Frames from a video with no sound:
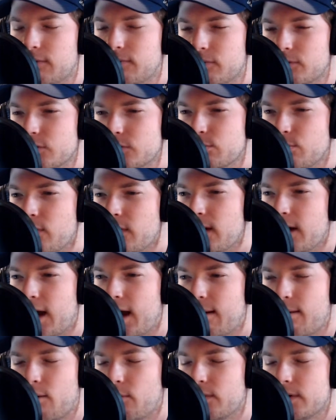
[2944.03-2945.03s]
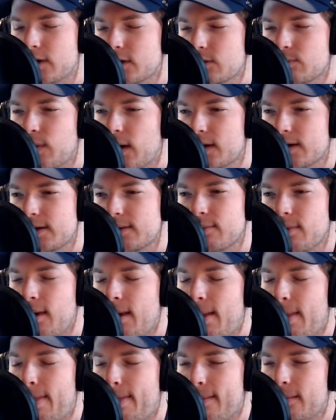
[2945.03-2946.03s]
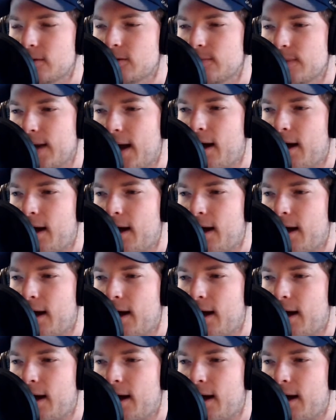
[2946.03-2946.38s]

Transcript: the spring game, I wouldn't expect him to be